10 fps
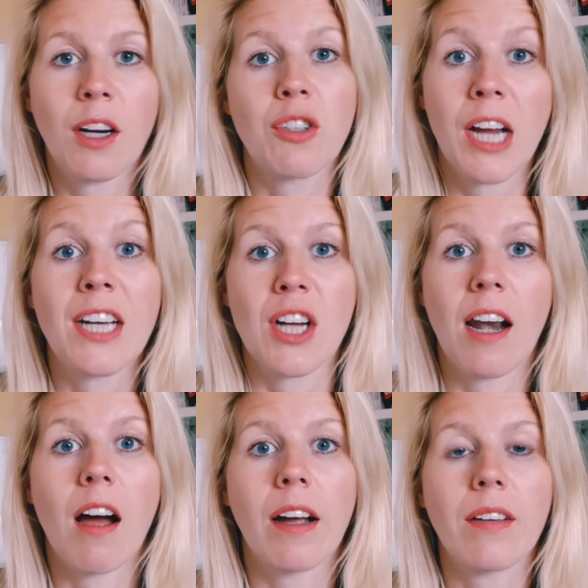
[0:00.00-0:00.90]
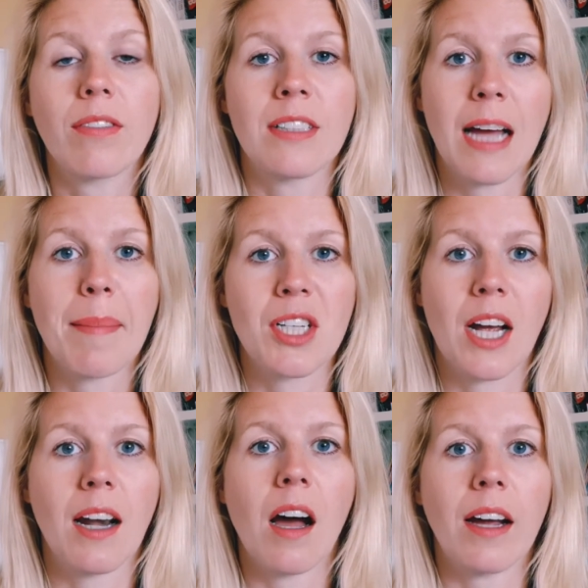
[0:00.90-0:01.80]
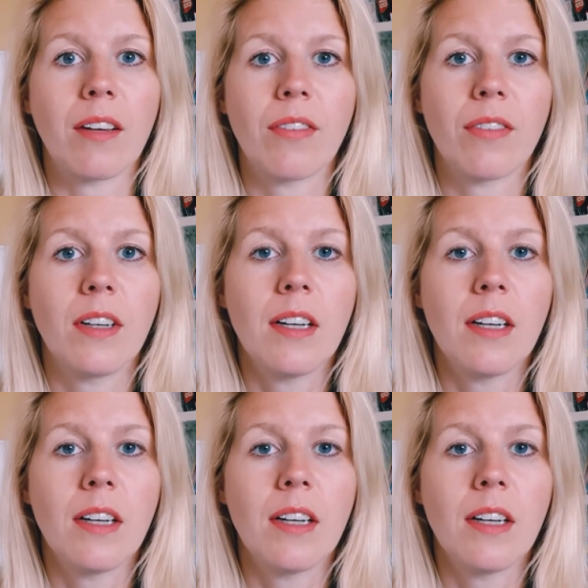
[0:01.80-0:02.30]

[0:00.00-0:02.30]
change our life and damage our life.